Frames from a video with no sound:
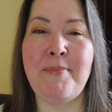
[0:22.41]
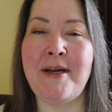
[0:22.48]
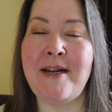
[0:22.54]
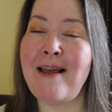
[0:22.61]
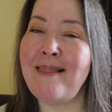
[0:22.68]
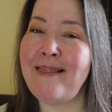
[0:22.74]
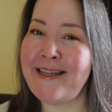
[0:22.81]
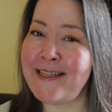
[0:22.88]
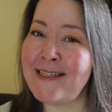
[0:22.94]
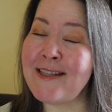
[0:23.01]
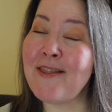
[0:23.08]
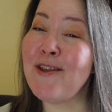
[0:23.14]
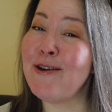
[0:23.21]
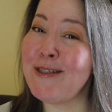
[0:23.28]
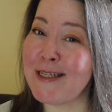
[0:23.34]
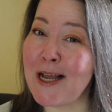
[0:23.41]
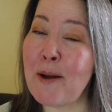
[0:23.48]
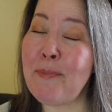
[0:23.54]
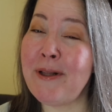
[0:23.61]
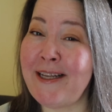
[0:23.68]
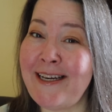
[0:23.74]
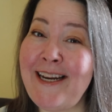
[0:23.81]
but these, there's a
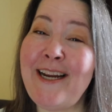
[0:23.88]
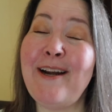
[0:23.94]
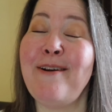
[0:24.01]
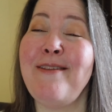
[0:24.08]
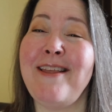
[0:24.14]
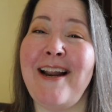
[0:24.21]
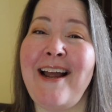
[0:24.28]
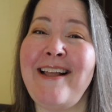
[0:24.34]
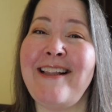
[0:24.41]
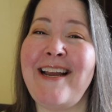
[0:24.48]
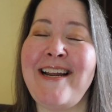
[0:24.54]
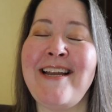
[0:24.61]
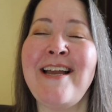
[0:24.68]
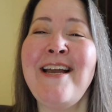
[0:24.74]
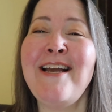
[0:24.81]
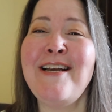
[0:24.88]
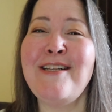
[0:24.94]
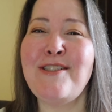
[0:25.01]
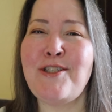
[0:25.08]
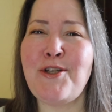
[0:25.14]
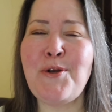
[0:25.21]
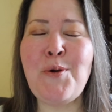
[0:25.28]
couple in here that I like
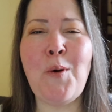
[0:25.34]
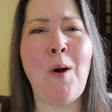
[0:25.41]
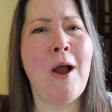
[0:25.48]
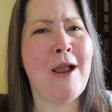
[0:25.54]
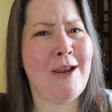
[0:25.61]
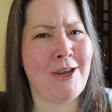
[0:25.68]
too.